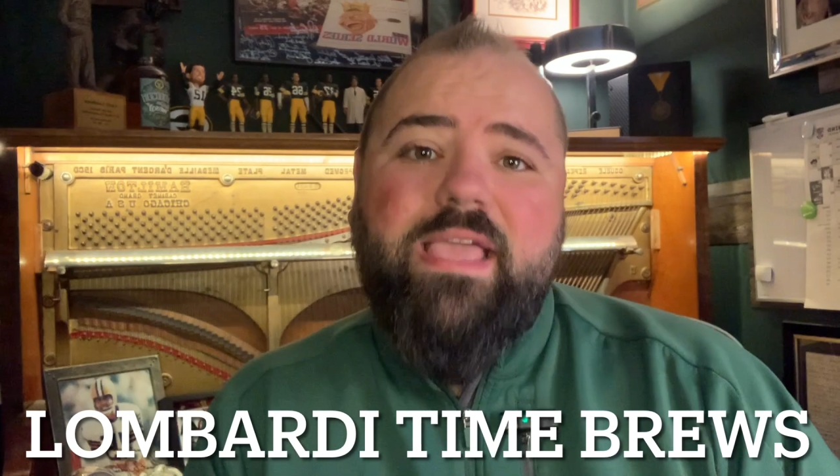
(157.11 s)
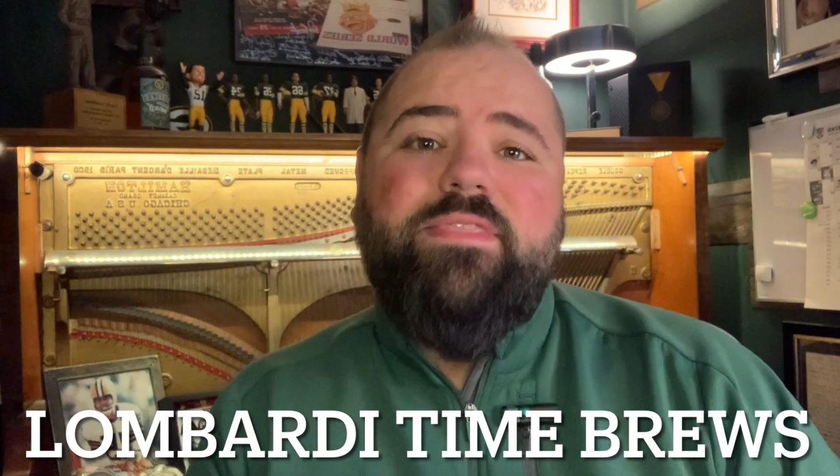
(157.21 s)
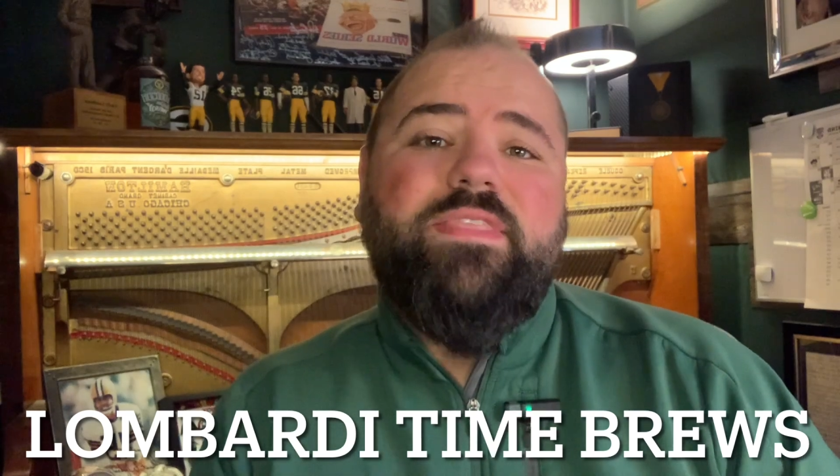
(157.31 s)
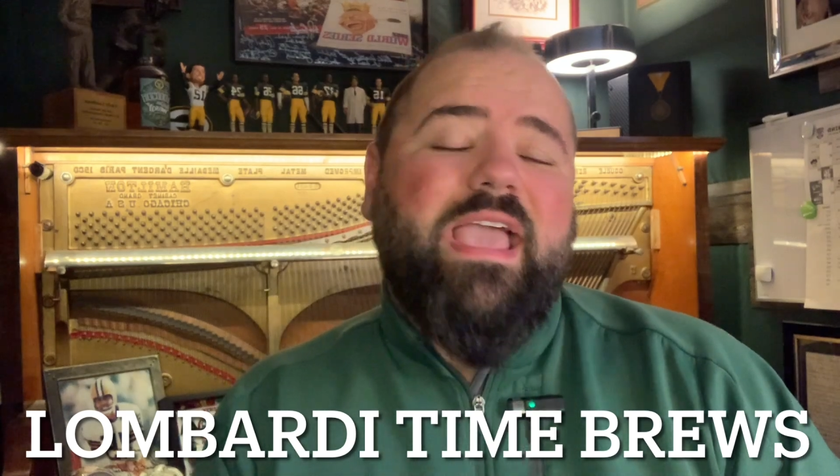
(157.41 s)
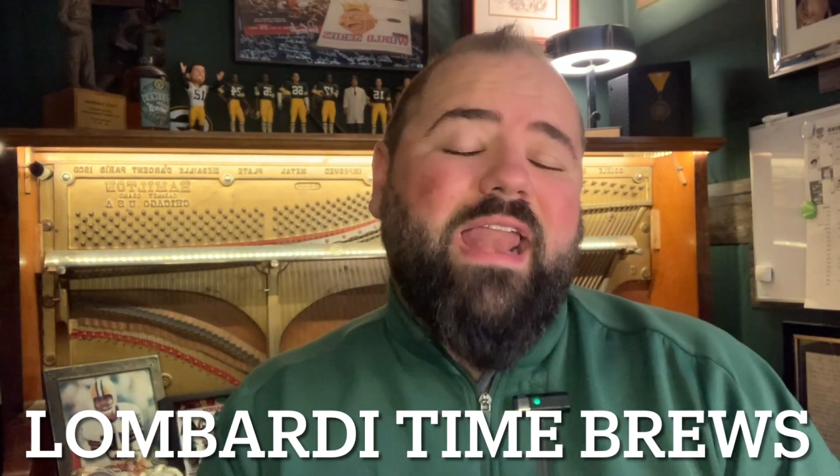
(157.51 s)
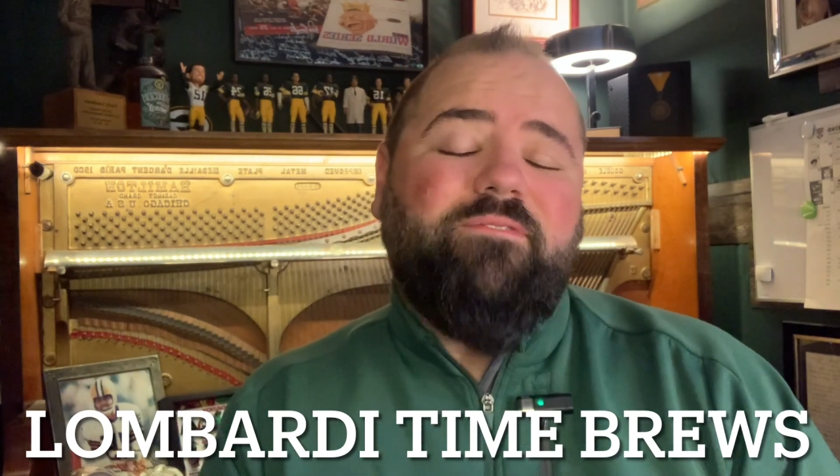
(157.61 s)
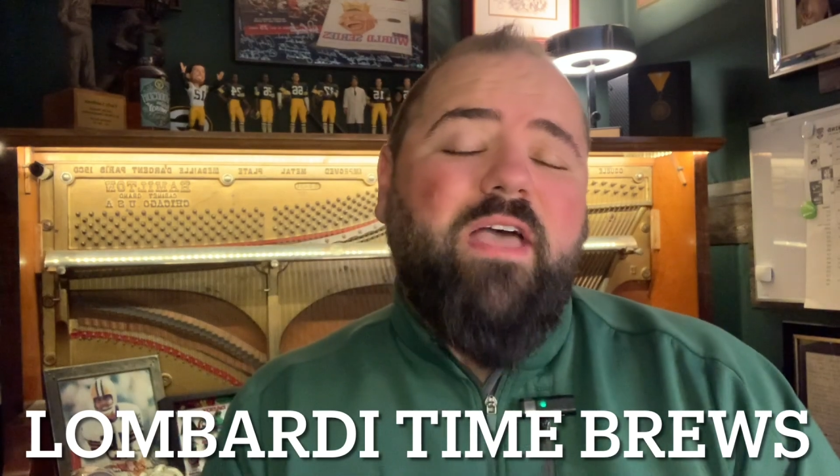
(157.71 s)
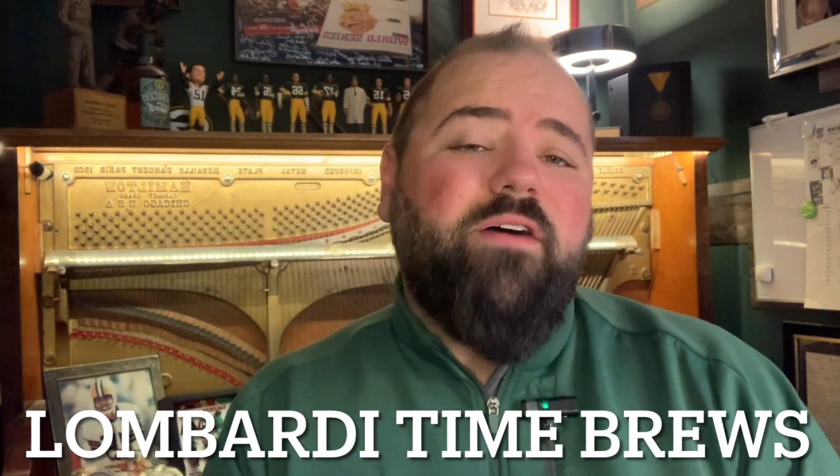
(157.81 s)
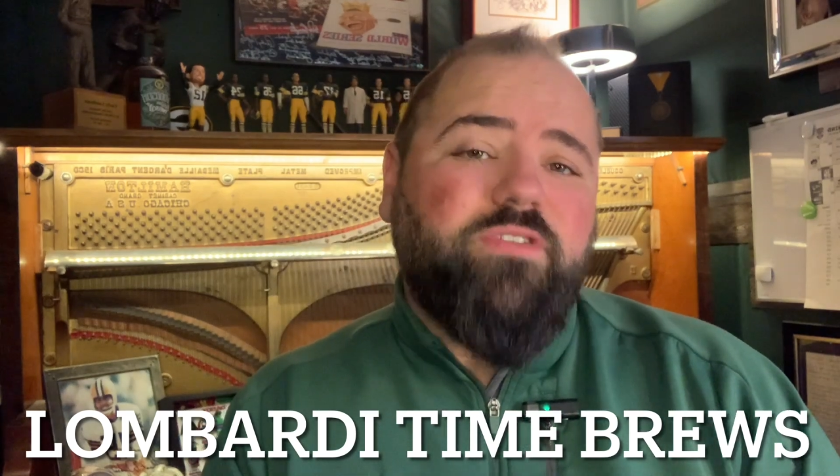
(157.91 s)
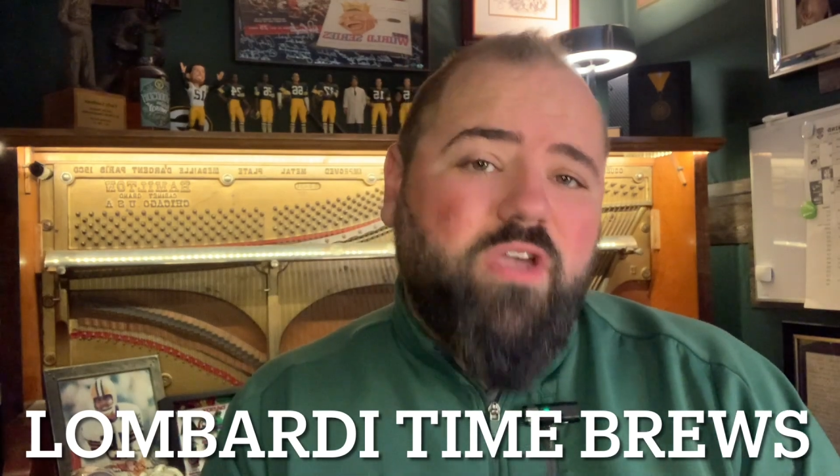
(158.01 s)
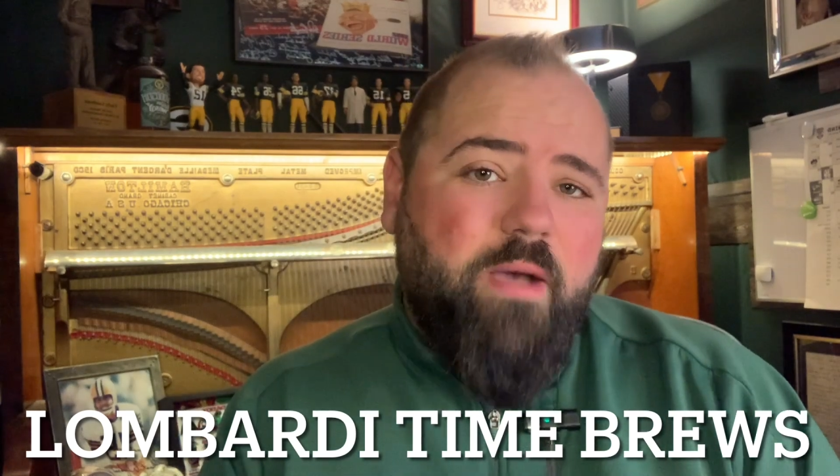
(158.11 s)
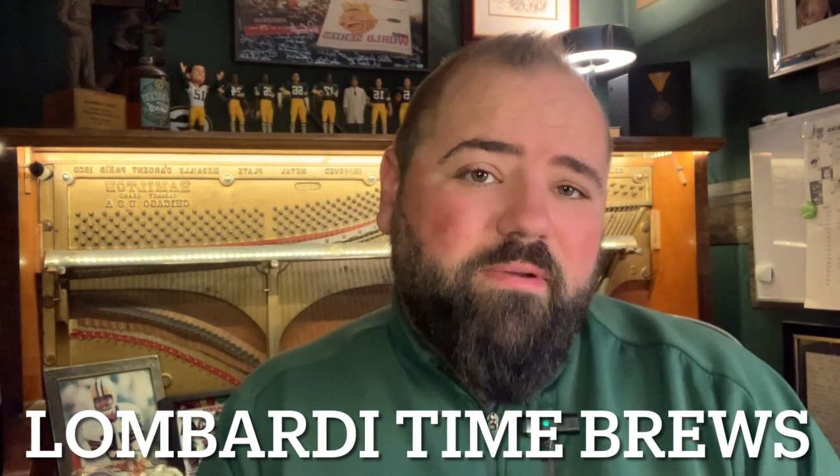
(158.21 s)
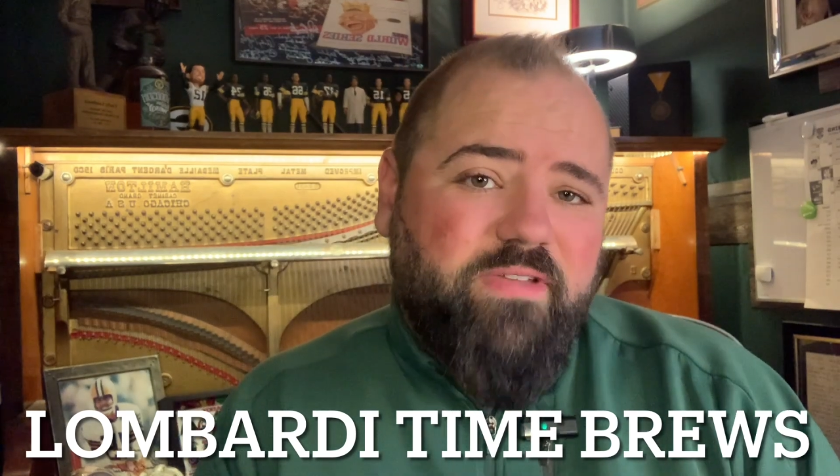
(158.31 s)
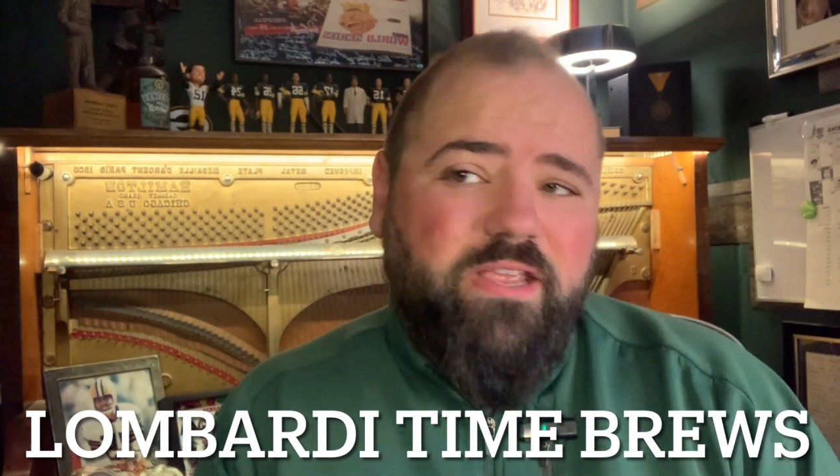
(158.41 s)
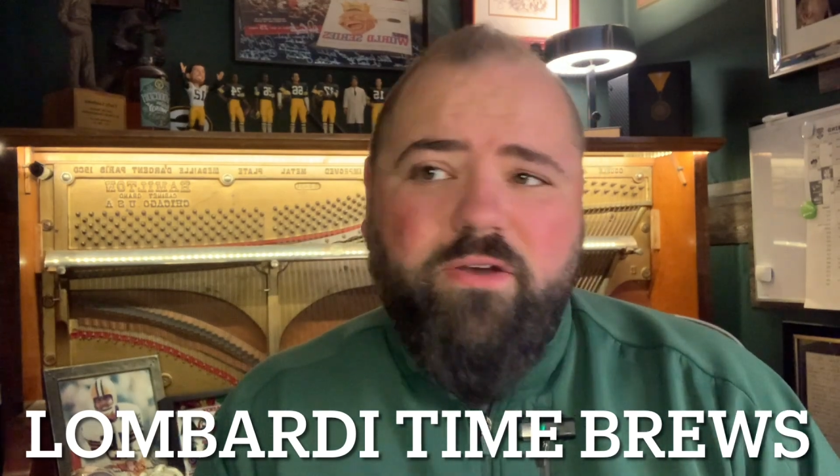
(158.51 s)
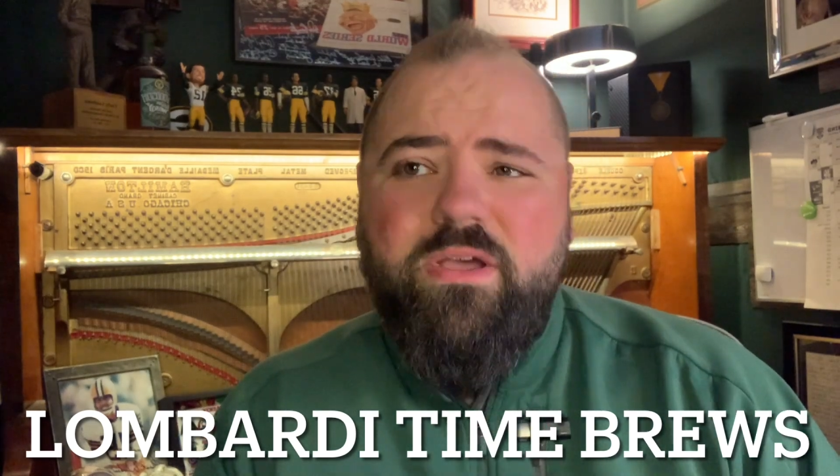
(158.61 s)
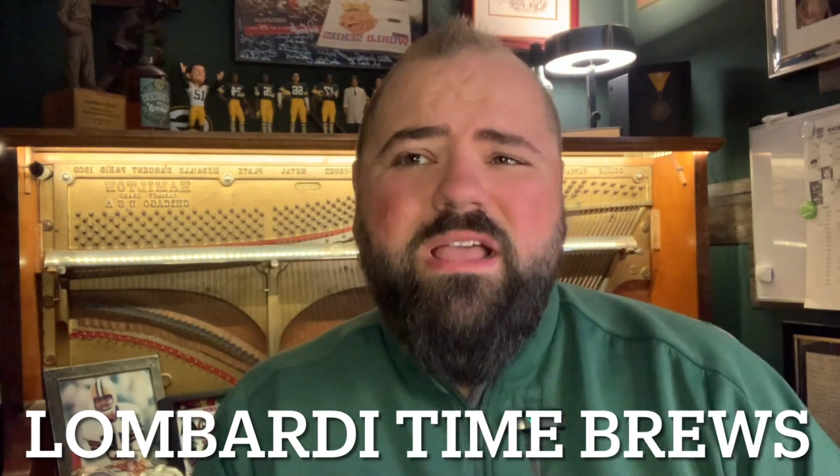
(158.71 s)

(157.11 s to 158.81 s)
in the NFL. If you caught my video